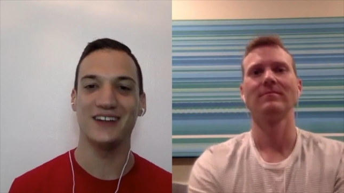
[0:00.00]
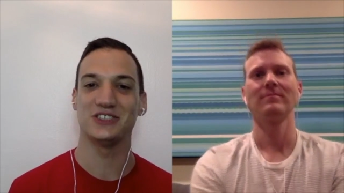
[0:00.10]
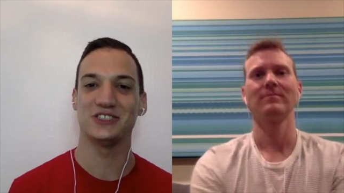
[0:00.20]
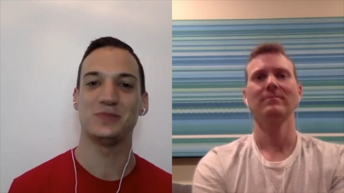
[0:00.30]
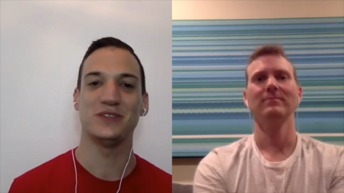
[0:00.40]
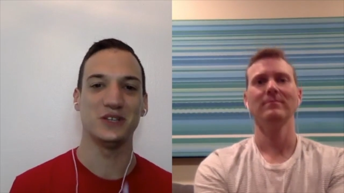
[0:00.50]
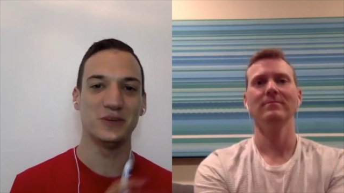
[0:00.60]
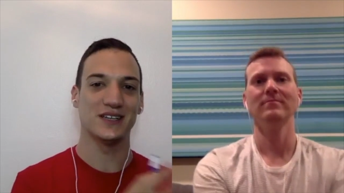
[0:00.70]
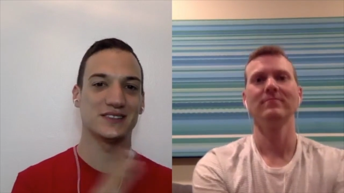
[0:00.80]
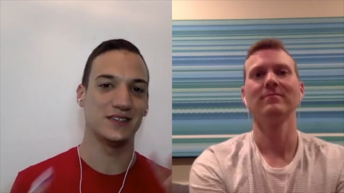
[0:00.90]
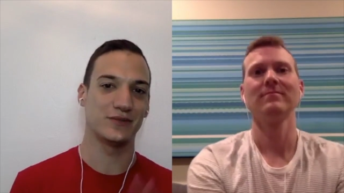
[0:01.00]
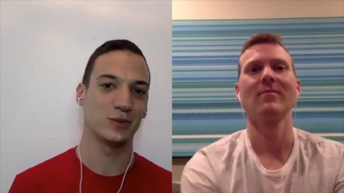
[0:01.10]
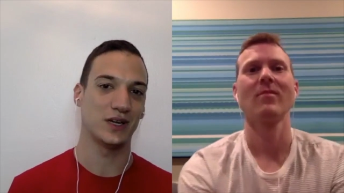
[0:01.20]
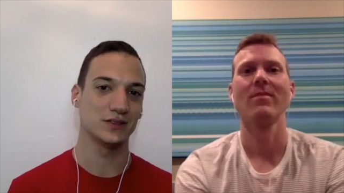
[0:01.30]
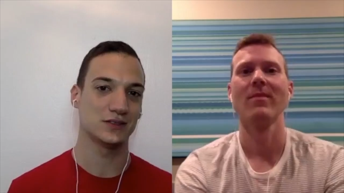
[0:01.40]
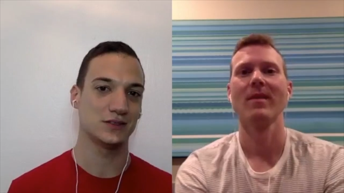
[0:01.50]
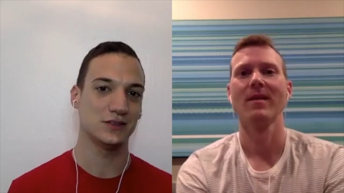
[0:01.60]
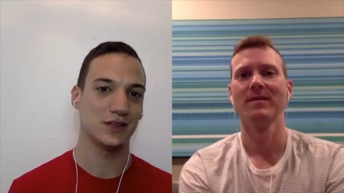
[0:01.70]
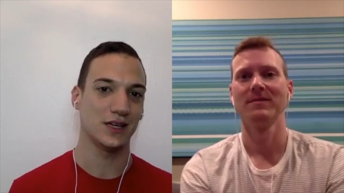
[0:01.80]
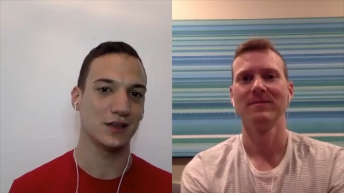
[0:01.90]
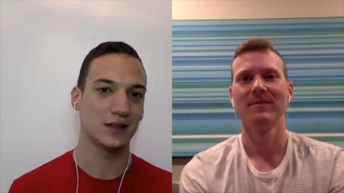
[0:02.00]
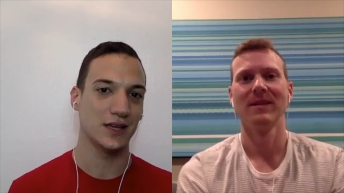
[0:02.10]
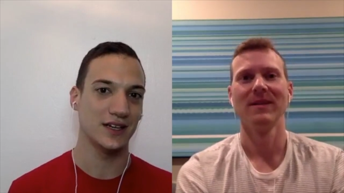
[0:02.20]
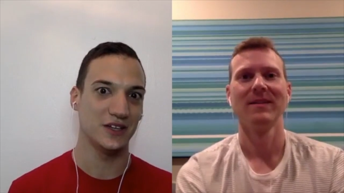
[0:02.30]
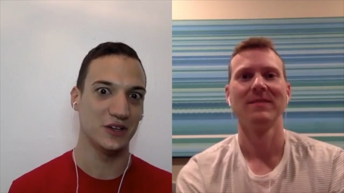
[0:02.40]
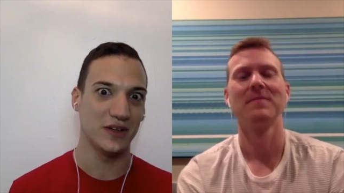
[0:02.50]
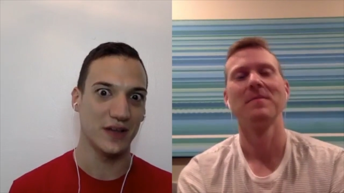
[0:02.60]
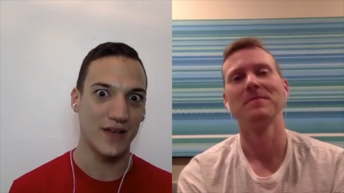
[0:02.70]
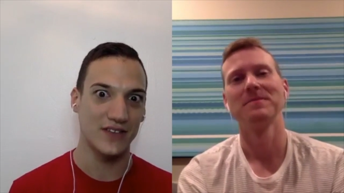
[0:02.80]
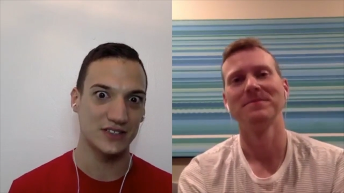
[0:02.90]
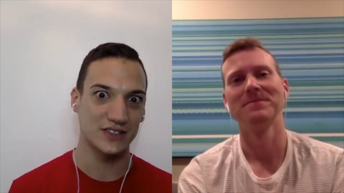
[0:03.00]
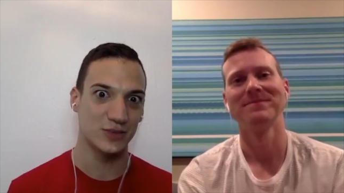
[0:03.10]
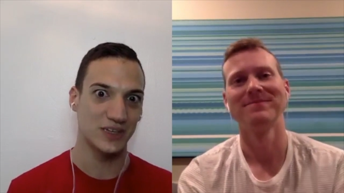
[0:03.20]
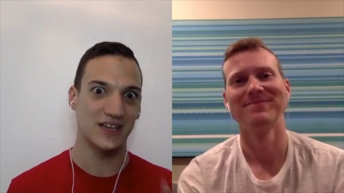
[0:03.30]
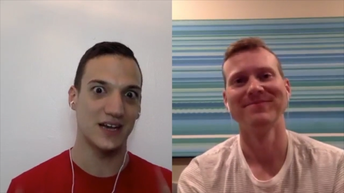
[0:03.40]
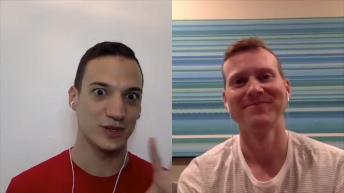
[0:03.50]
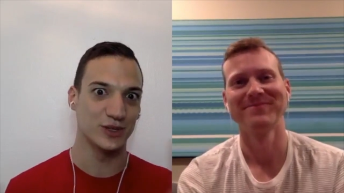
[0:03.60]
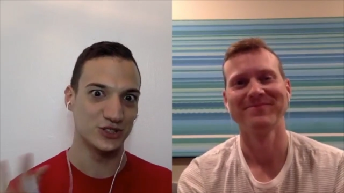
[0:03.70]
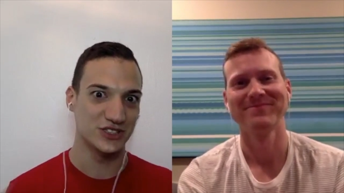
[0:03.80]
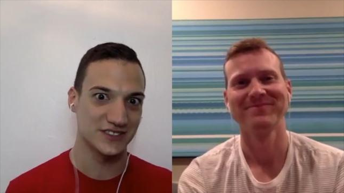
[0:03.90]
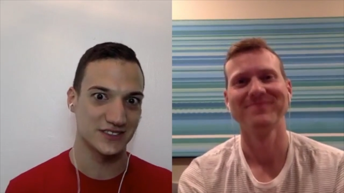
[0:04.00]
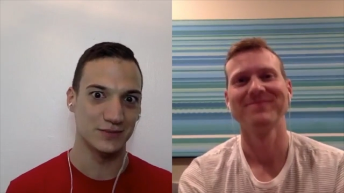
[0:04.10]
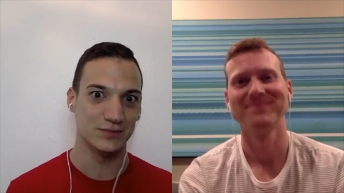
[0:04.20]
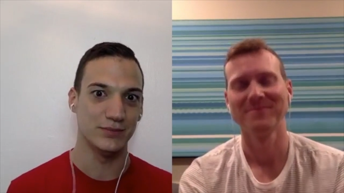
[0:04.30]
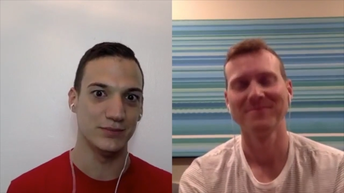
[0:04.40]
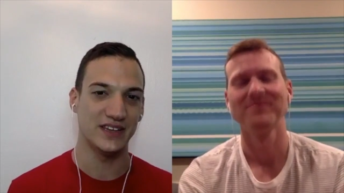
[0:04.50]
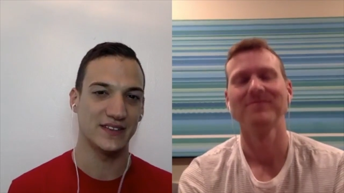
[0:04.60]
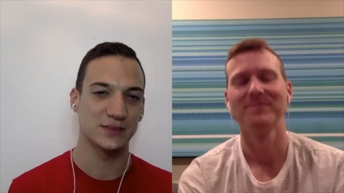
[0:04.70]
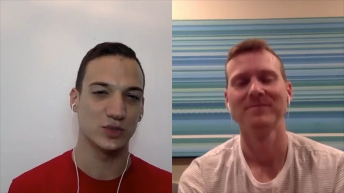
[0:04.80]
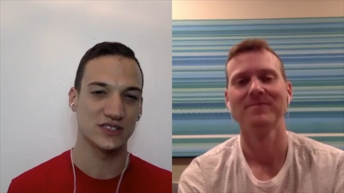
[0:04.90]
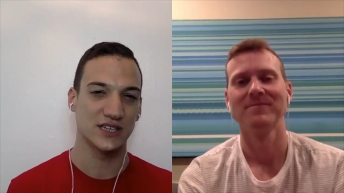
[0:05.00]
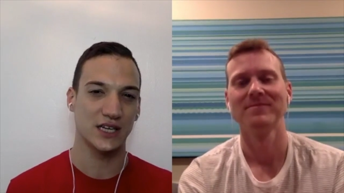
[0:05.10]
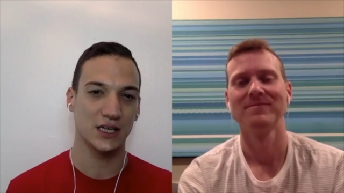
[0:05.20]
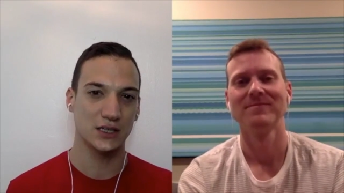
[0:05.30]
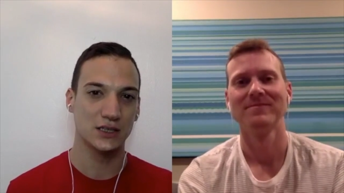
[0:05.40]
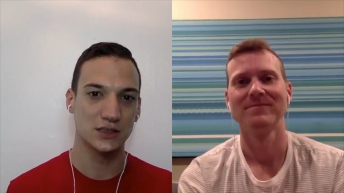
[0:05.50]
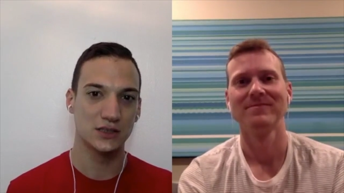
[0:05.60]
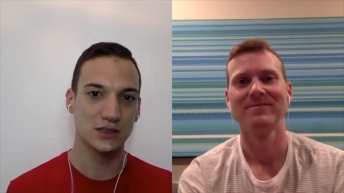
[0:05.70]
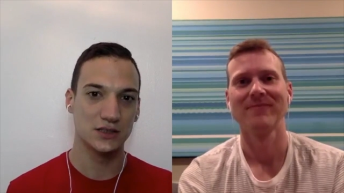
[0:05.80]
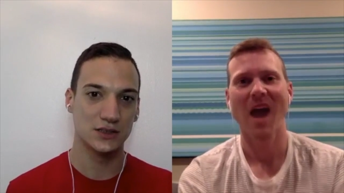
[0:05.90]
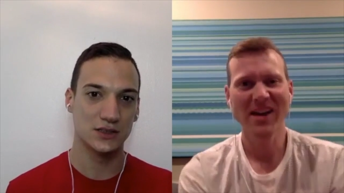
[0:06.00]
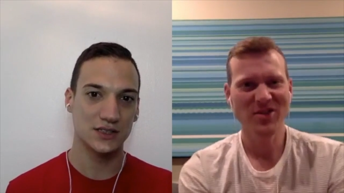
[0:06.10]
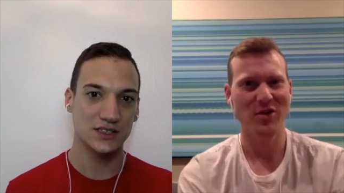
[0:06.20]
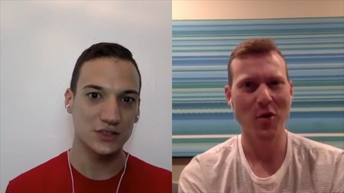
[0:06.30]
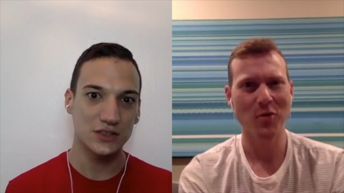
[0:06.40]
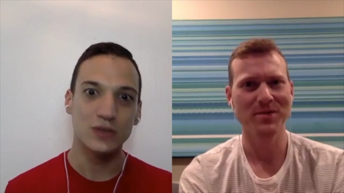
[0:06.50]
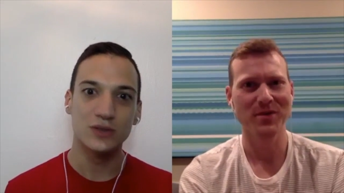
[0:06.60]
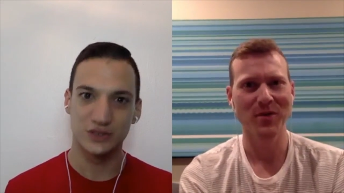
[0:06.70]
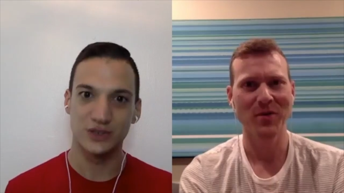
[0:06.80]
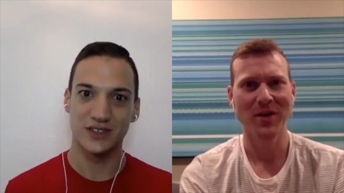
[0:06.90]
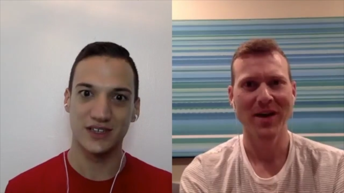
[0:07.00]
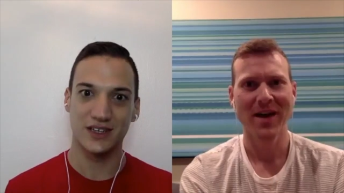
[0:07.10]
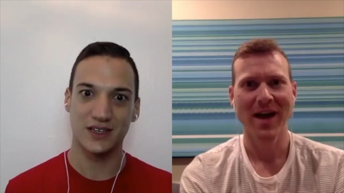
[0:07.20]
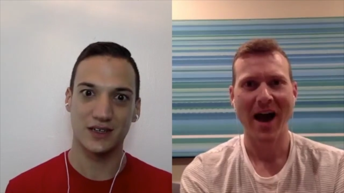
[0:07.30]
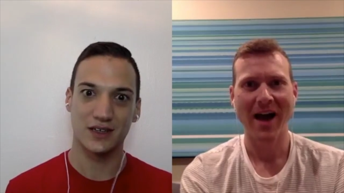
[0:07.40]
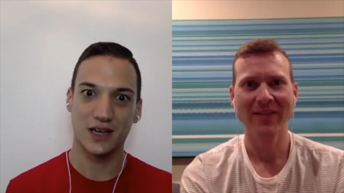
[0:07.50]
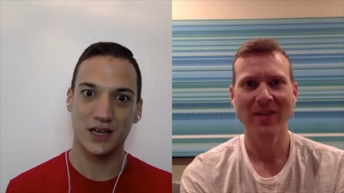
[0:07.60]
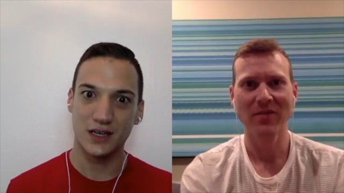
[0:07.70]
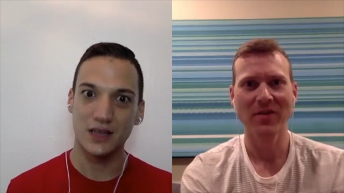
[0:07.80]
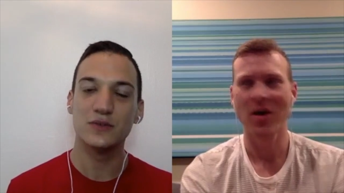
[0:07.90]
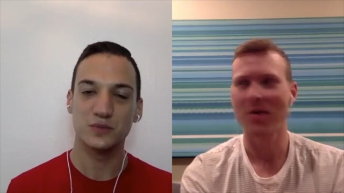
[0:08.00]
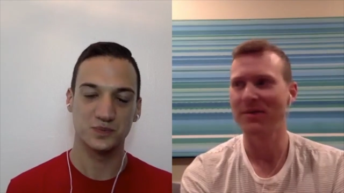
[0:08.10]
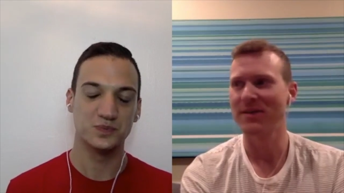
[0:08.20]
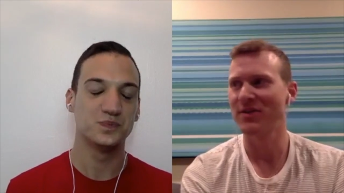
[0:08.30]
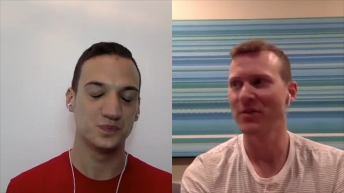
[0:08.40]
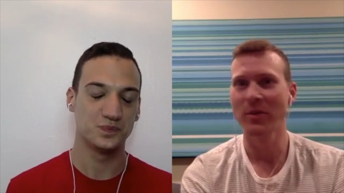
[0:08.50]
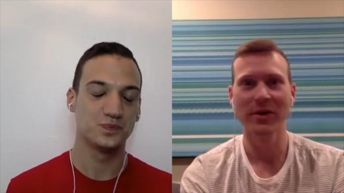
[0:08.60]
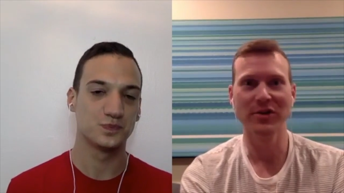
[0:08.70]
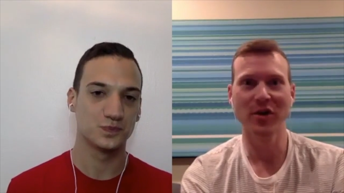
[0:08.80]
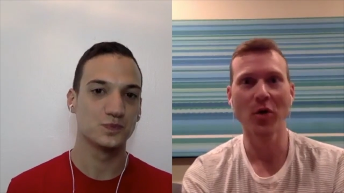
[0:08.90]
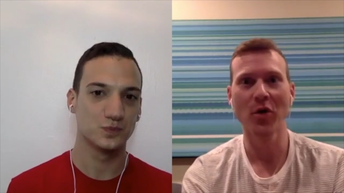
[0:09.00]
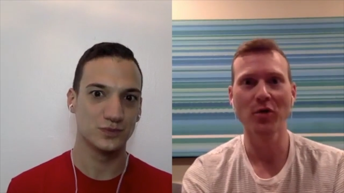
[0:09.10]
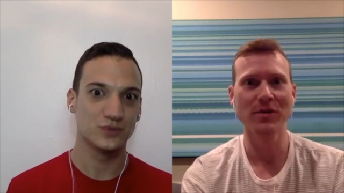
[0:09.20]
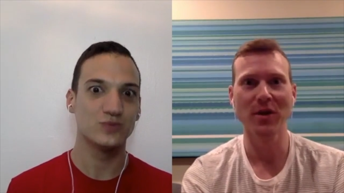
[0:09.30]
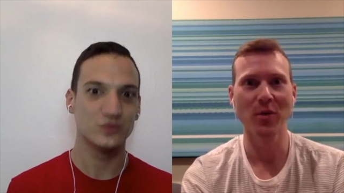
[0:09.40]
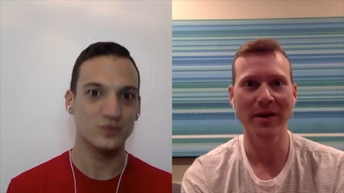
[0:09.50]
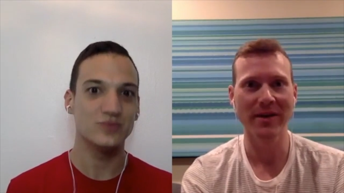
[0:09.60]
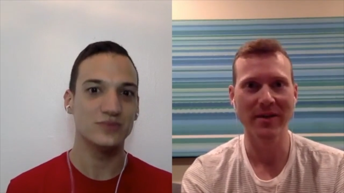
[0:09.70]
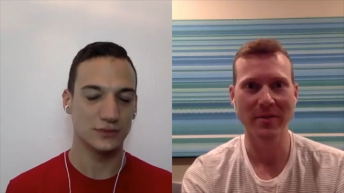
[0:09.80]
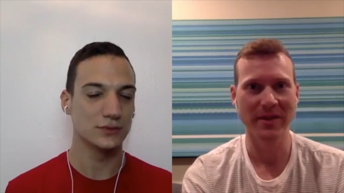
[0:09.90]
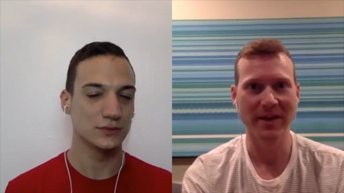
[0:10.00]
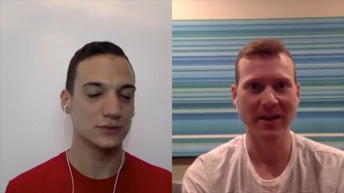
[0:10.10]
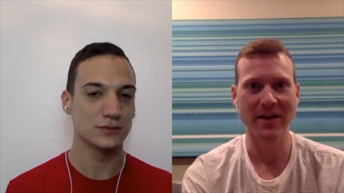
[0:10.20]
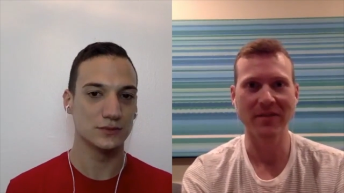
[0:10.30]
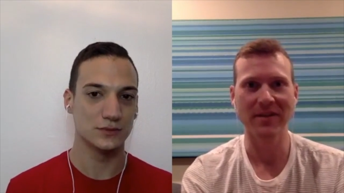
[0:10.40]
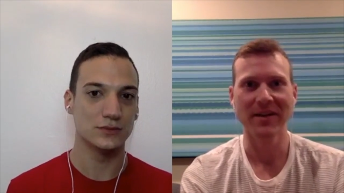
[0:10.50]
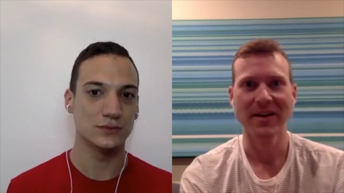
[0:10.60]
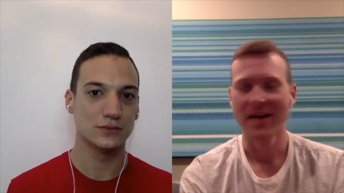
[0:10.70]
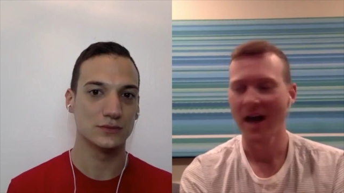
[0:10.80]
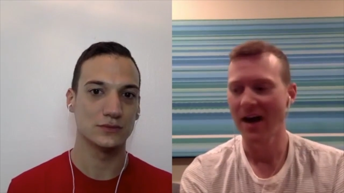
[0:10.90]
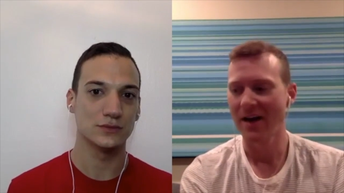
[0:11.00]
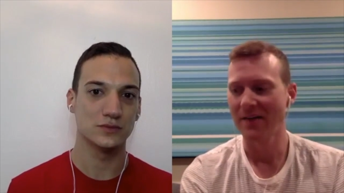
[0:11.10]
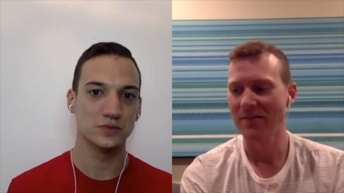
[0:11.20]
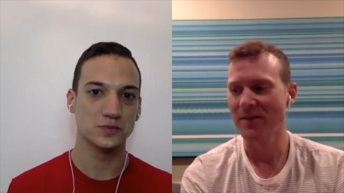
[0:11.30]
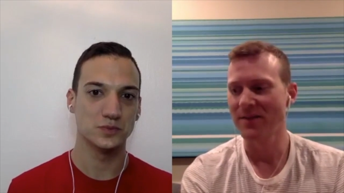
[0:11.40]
Speaker 1: not just be the U.S. and everyone else? Do you think that, you know, having so many top coaches could make things more exciting?
Speaker 2: I sure hope so. I love a competition where you don't know who's going to win at the beginning of it. Um,